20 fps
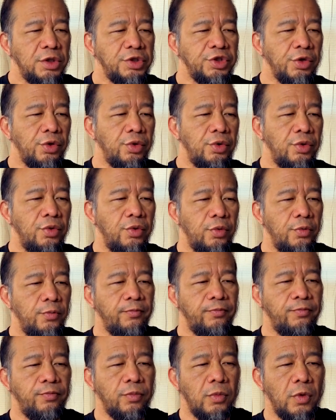So
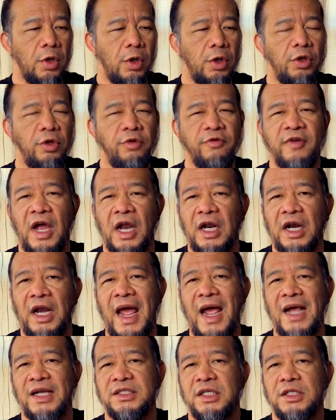you've got
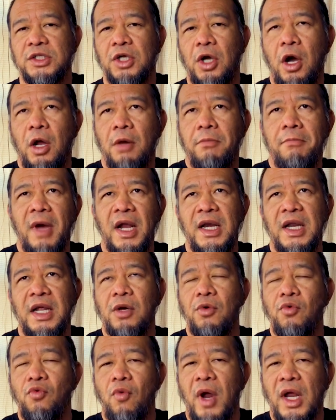classes on
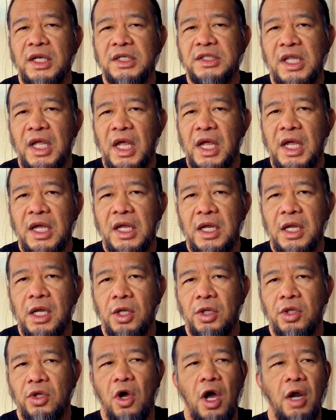Monday and Wednesday
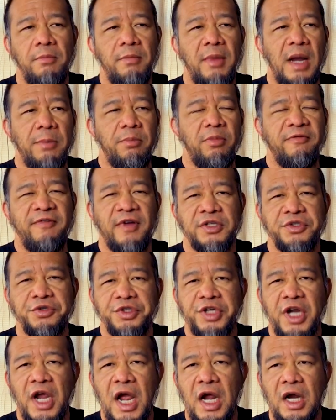taught by
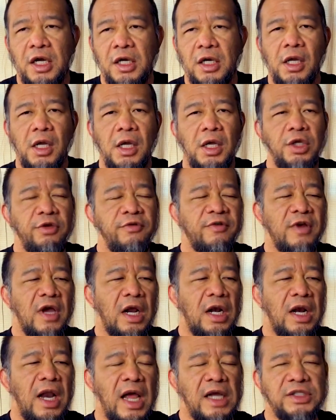Professor Jack. You've
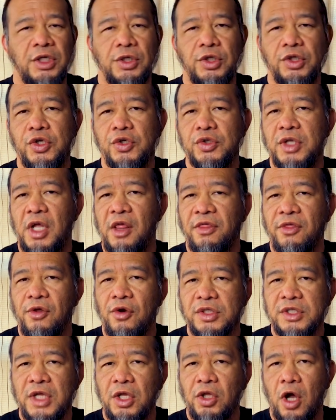got classes on Tuesday,
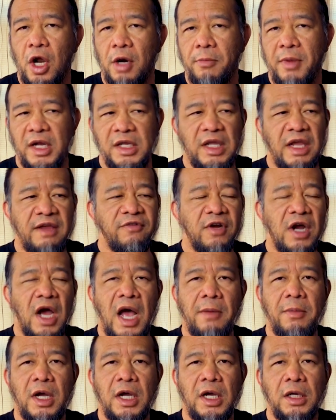Thursday taught by Dave
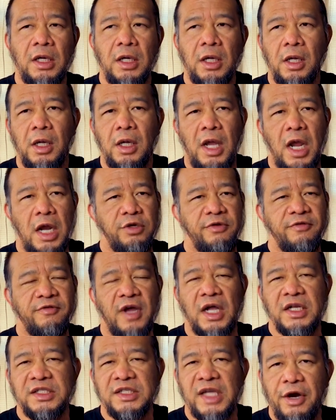Kama. And
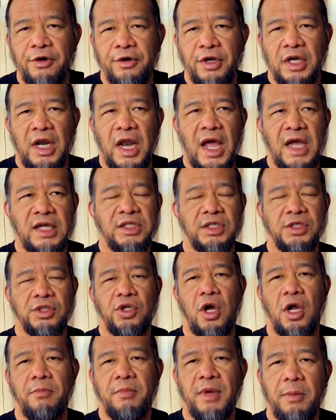you've got Saturday classes
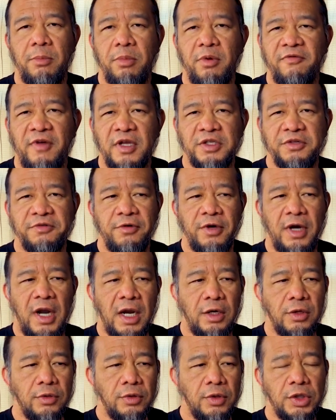taught by Professor
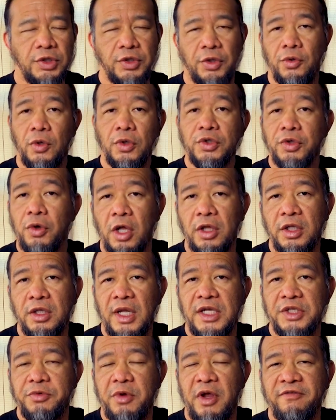Fernando. So those are all the
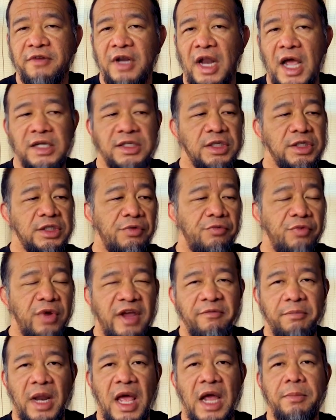days we have classes, and
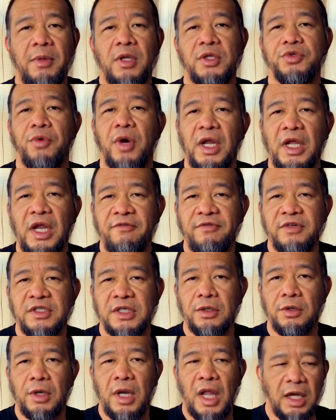we have black belts running every
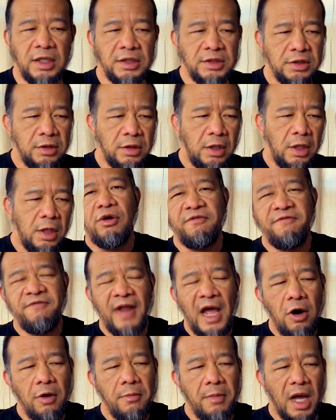single class. Here in
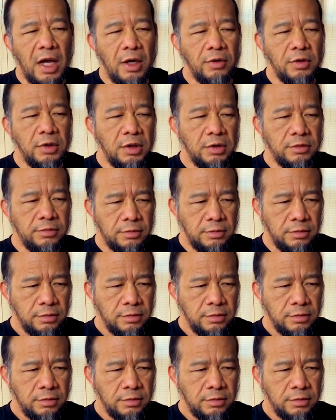Flower Mound,